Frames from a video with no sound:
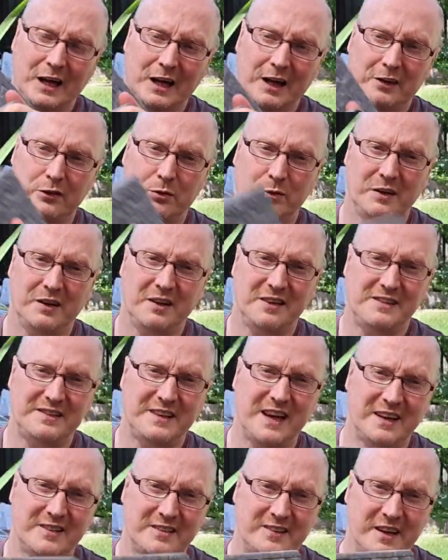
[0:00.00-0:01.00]
It's one of these
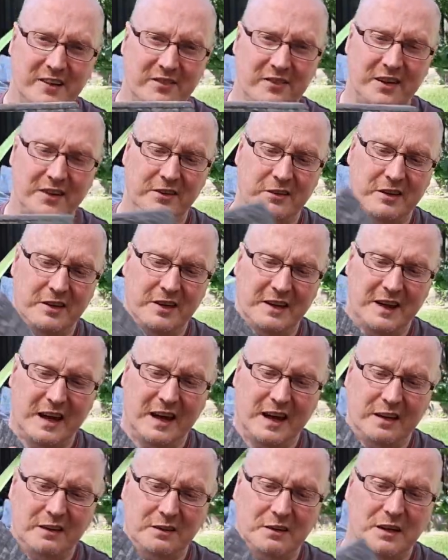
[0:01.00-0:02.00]
gasket things you can
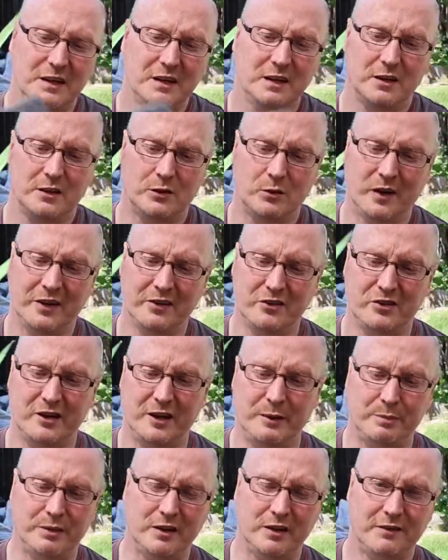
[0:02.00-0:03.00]
get quite
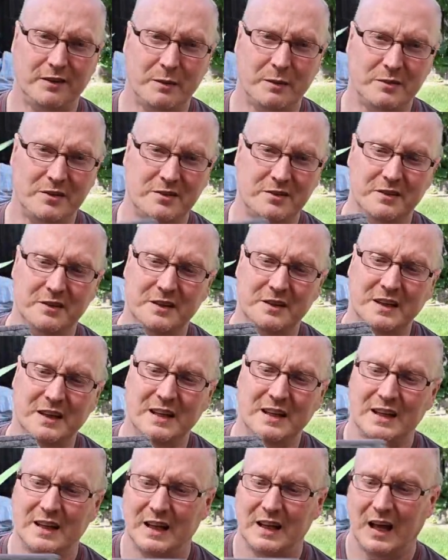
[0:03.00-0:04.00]
cheaply off Amazon,
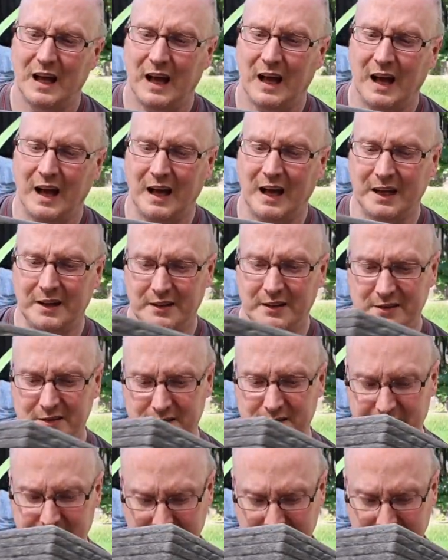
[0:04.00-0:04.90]
and